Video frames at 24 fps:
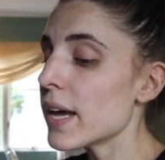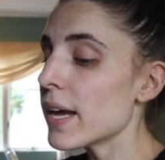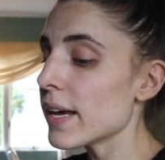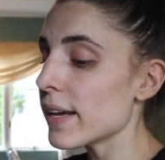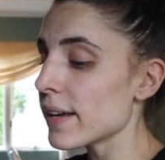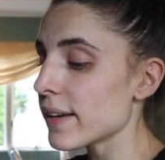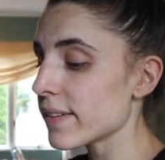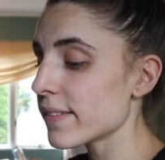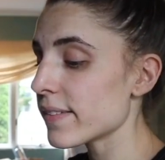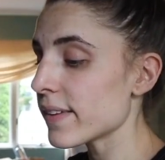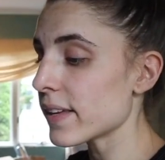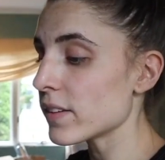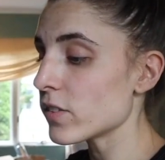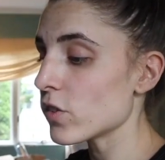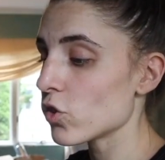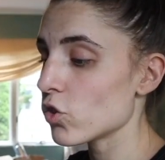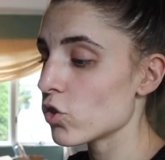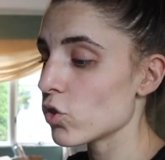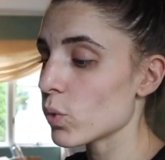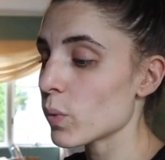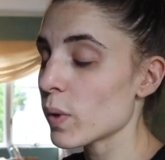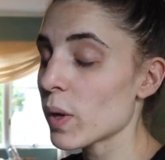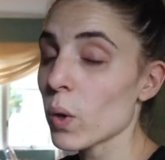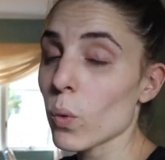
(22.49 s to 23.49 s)
He said to
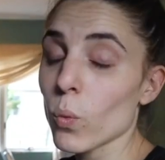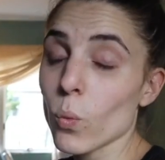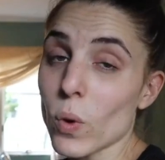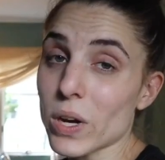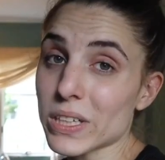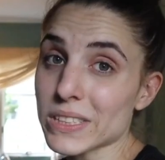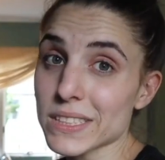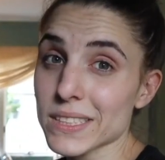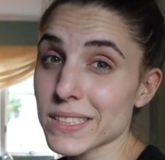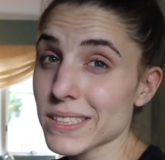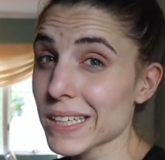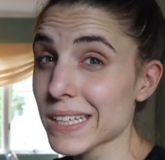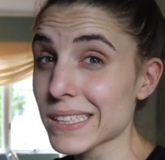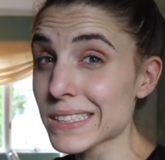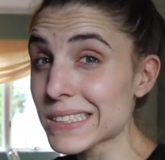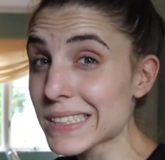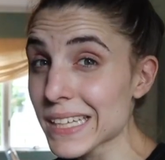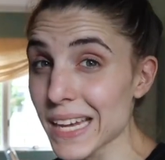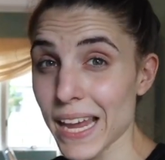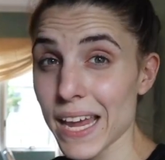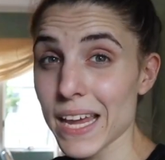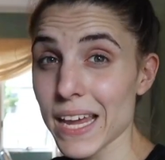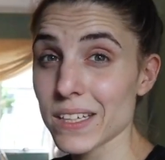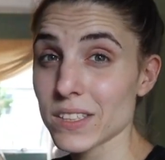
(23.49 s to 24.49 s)
do it once a
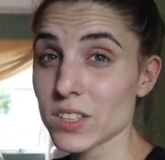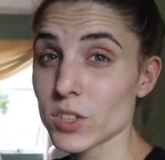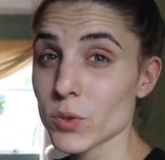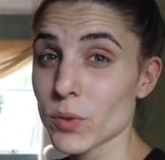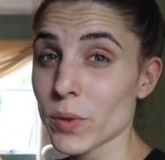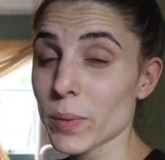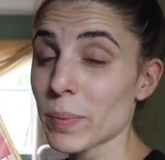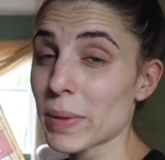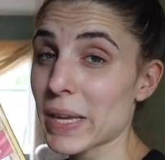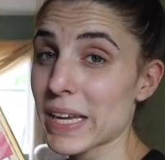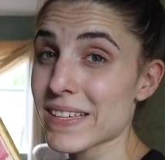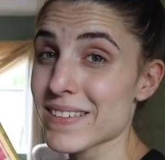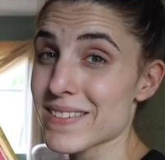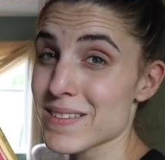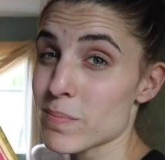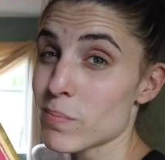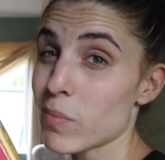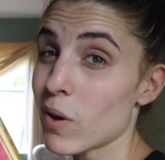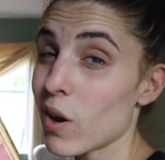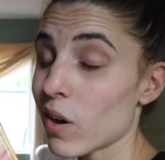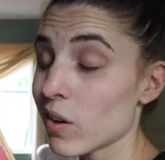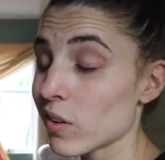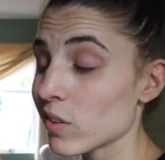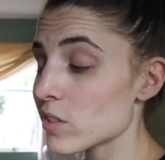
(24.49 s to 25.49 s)
day to replace a
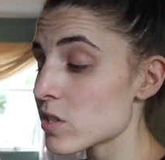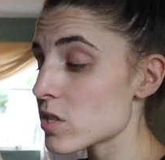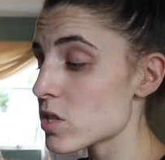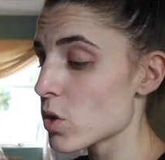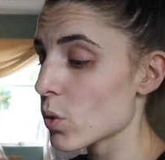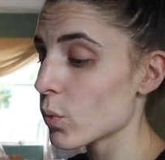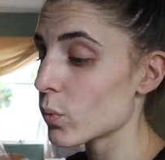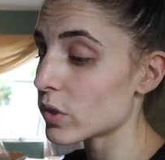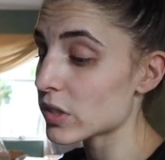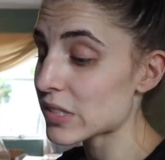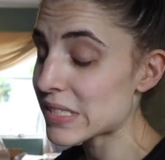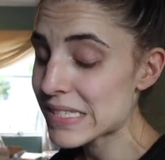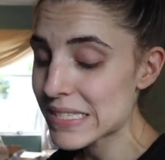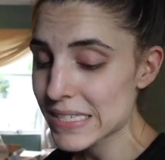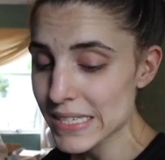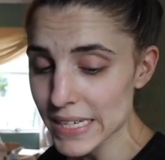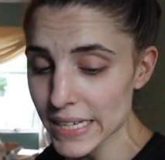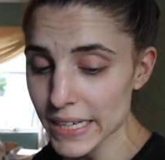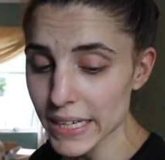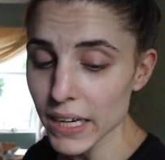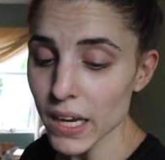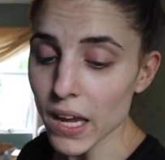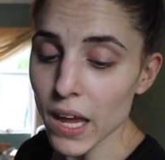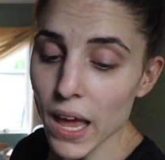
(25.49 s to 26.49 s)
bottle, so we'll
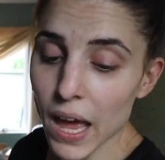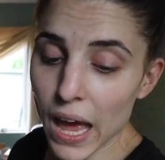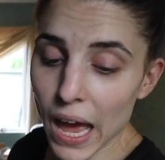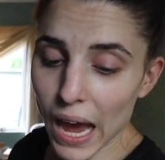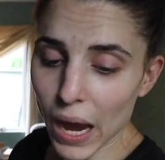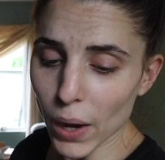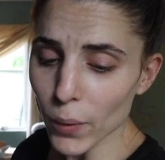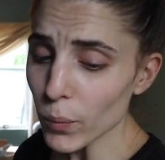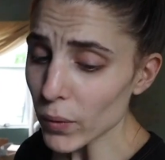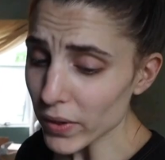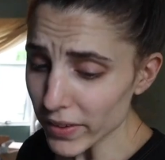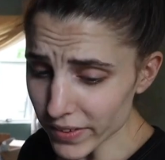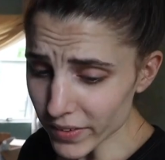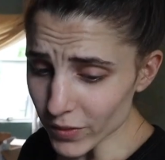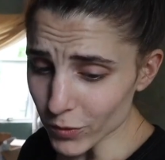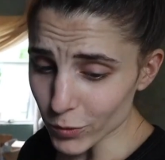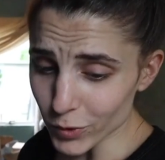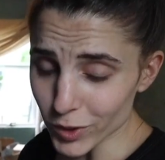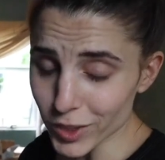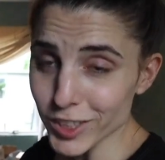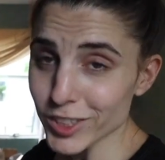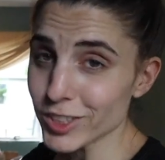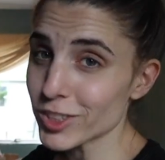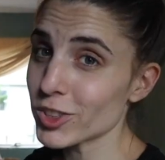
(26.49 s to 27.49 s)
see. I wasn't
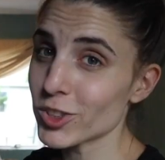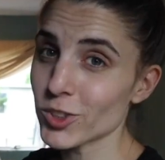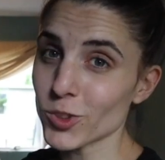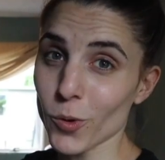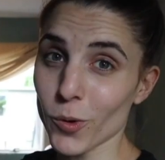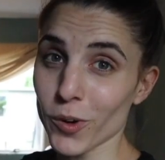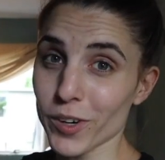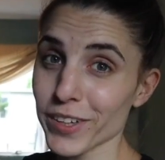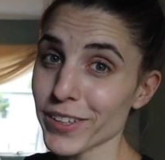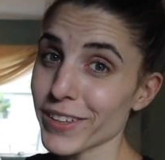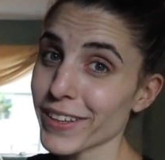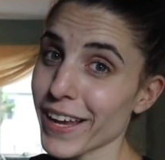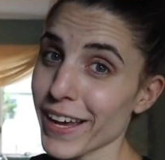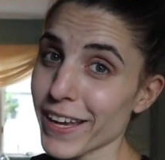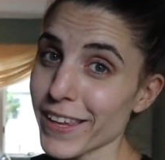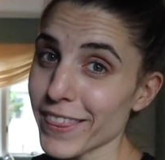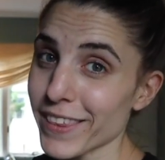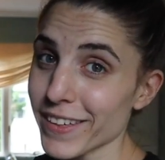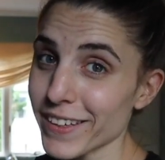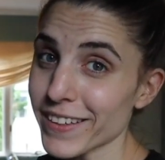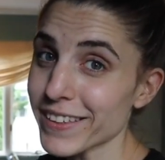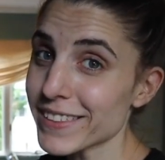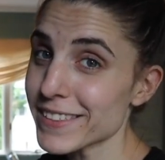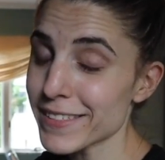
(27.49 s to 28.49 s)
really sure, like
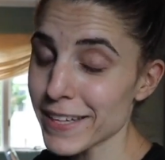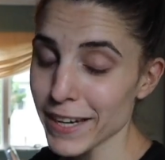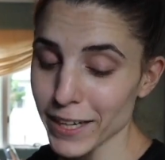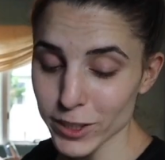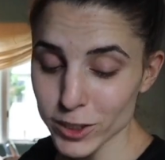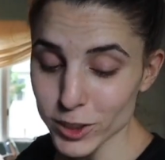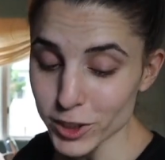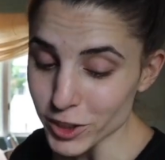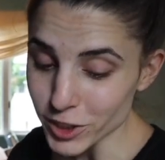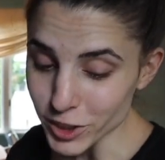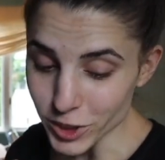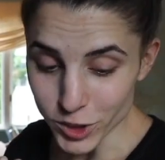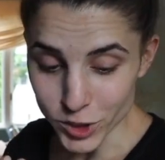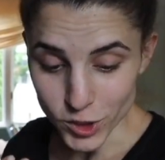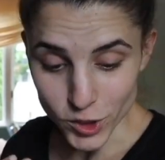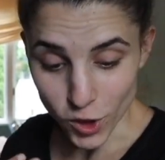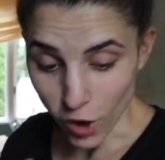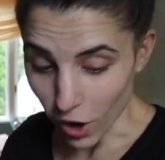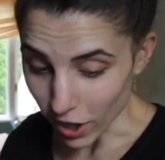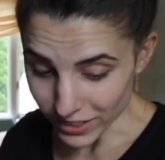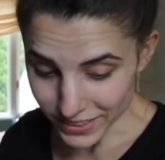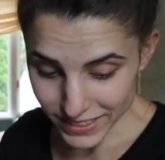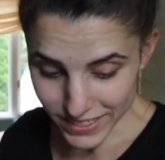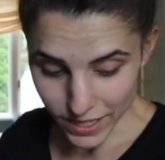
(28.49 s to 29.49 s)
the container did
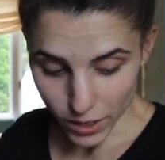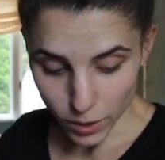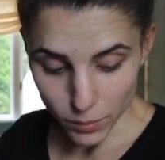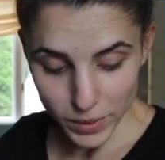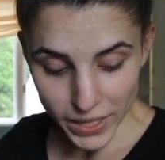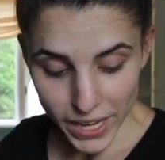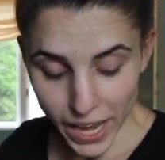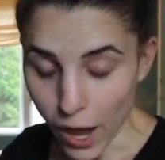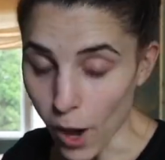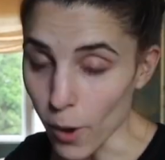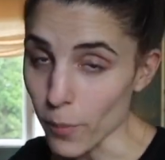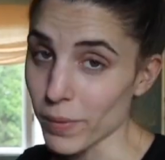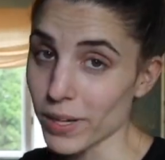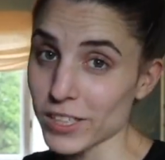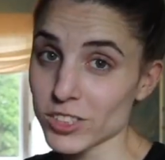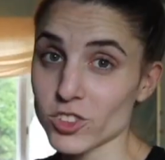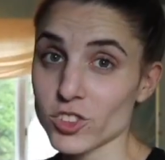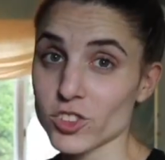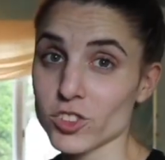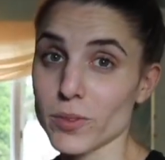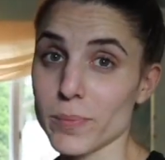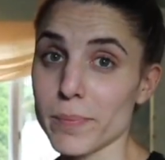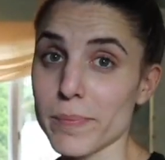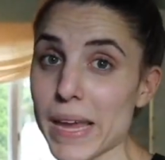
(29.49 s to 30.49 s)
not tell me how much
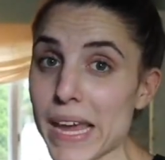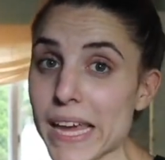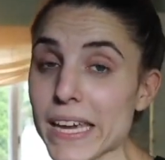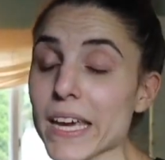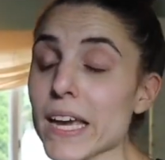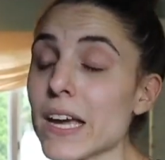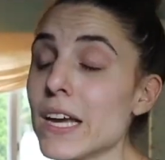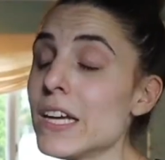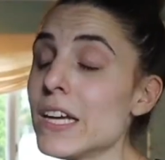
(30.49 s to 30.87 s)
to make.